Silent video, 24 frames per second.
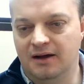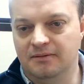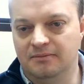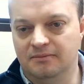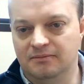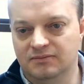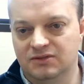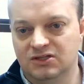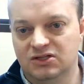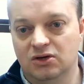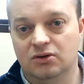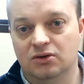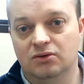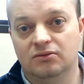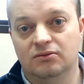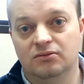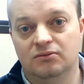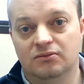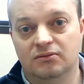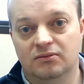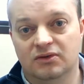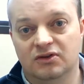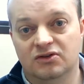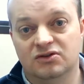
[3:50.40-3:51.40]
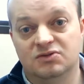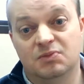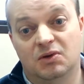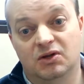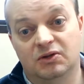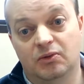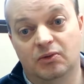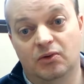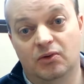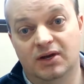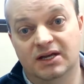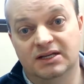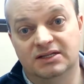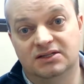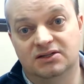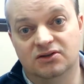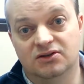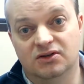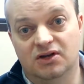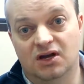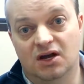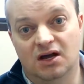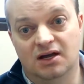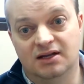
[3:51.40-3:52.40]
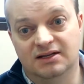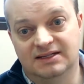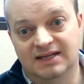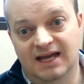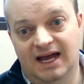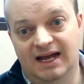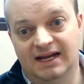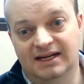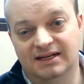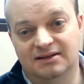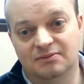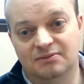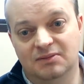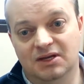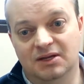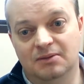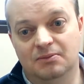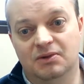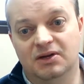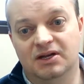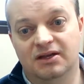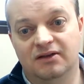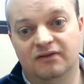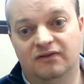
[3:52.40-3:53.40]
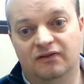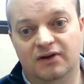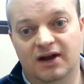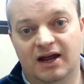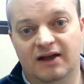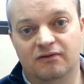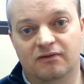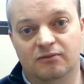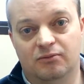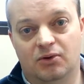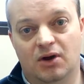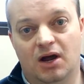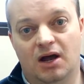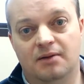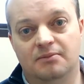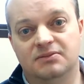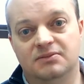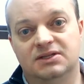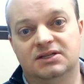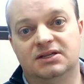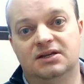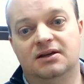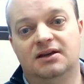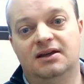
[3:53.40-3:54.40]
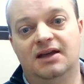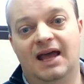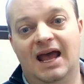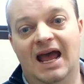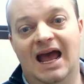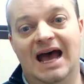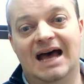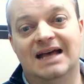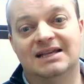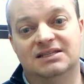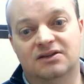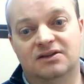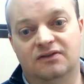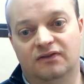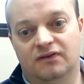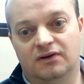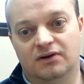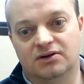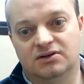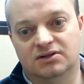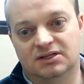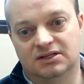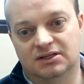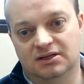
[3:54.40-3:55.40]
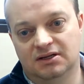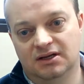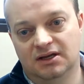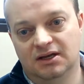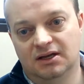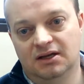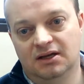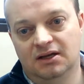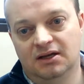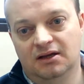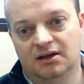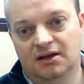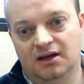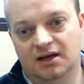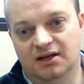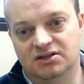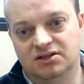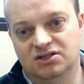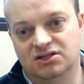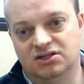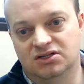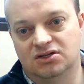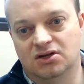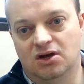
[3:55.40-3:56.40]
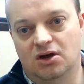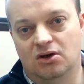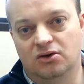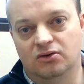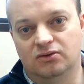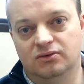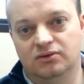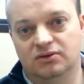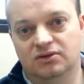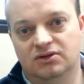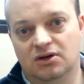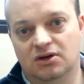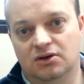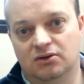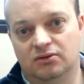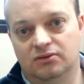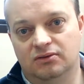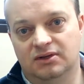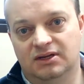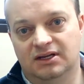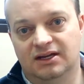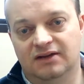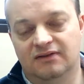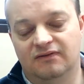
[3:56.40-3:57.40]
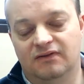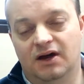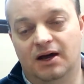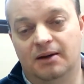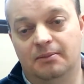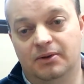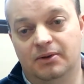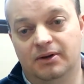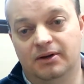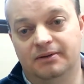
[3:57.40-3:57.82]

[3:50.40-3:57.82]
So there's multiple ways to contact me, but if you're having problems, ask first. Just don't give up.